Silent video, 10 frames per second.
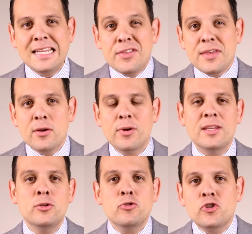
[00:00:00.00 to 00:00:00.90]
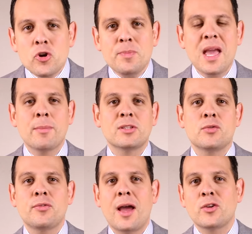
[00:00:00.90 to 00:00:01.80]
In theory, you should be able
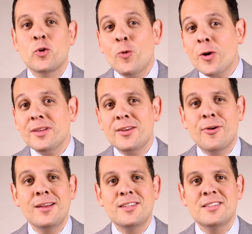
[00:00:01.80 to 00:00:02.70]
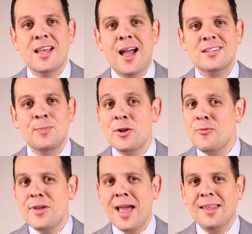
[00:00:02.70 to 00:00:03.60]
to find quality crazy socks, but in
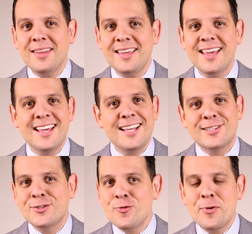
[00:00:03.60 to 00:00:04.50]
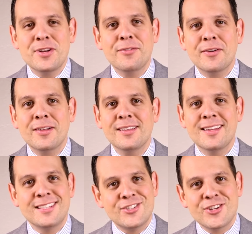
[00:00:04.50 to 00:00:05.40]
reality, it's super difficult
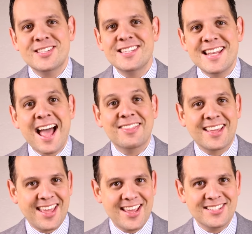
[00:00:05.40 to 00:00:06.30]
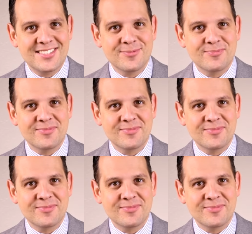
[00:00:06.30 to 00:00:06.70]
and it's just not the case.